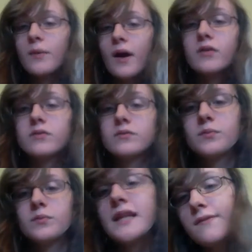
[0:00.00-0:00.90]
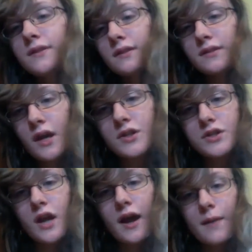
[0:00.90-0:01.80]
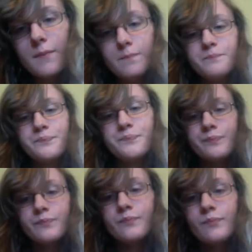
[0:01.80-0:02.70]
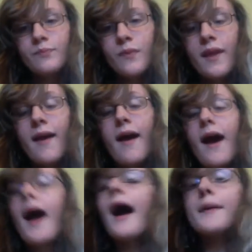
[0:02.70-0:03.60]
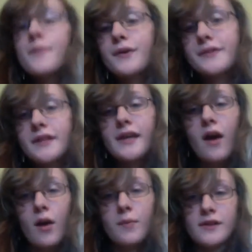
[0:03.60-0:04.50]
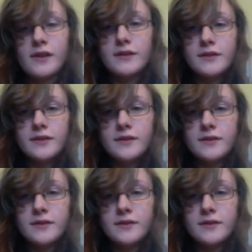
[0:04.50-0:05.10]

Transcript: about beliefs and such. Um, I'm personally omnitheist.